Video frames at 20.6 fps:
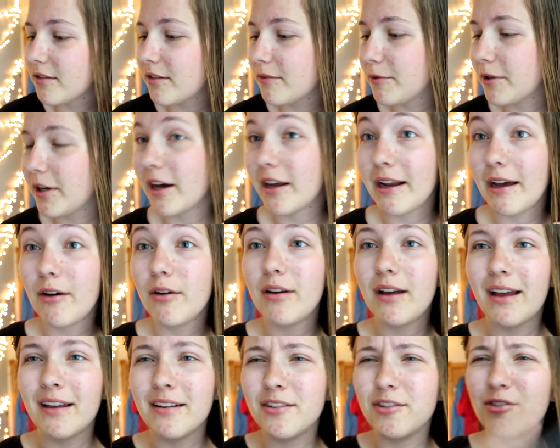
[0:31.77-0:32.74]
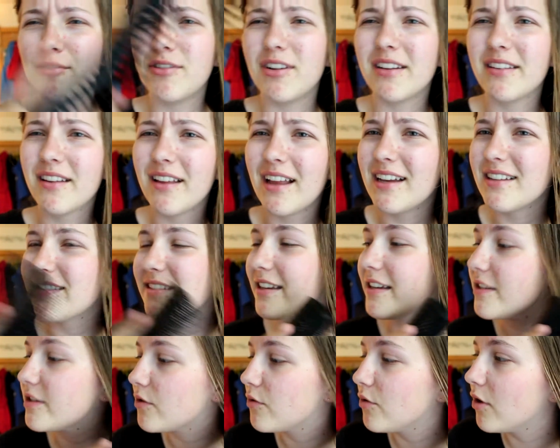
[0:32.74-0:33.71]
we got out at noon on the last
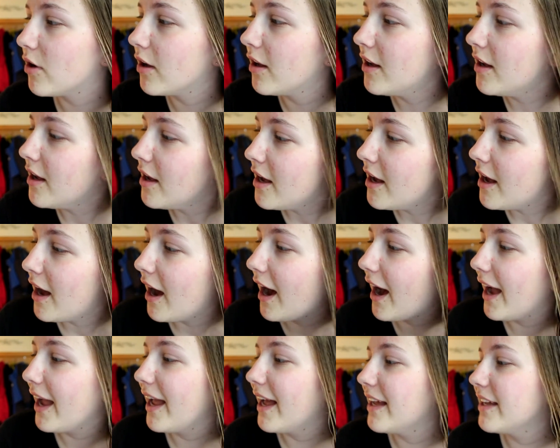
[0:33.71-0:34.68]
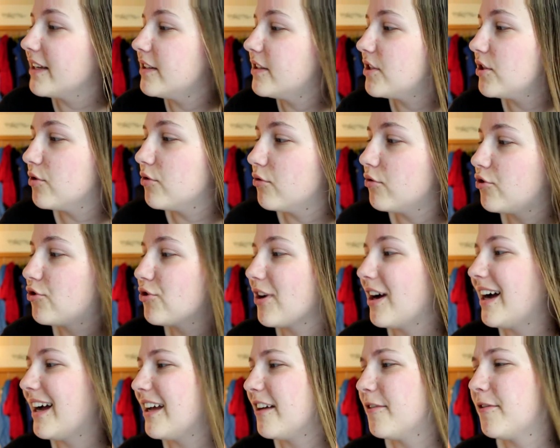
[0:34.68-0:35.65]
day of school, I had to
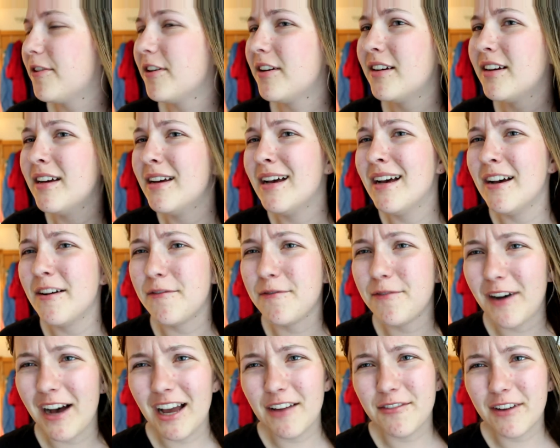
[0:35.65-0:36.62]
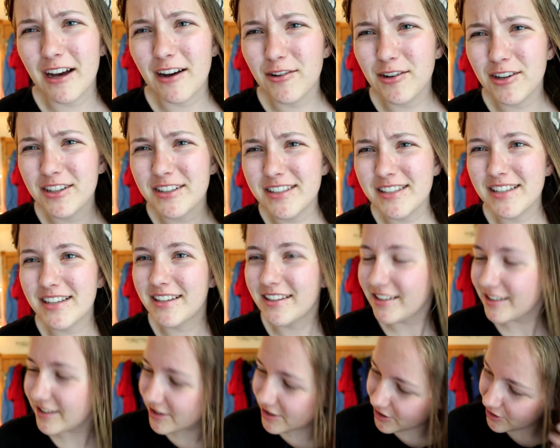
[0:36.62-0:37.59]
drive 5 hours
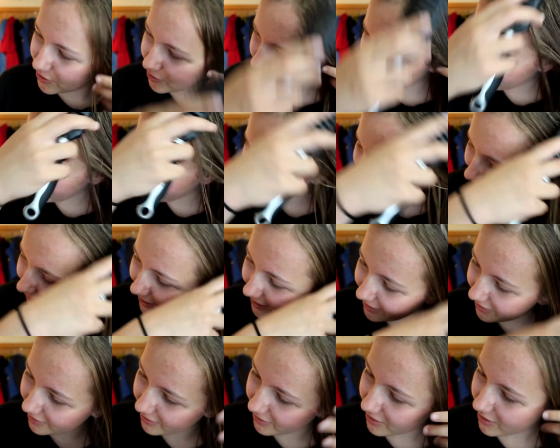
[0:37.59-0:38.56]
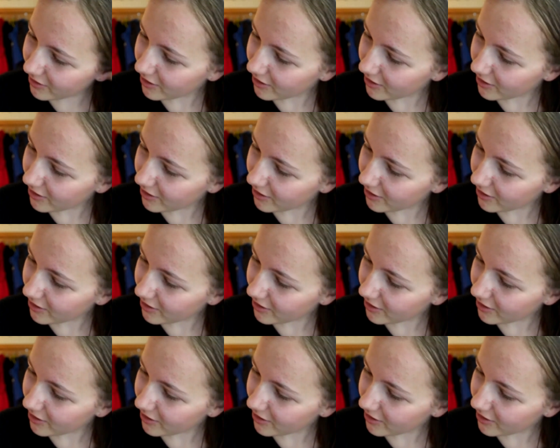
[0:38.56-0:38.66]
to a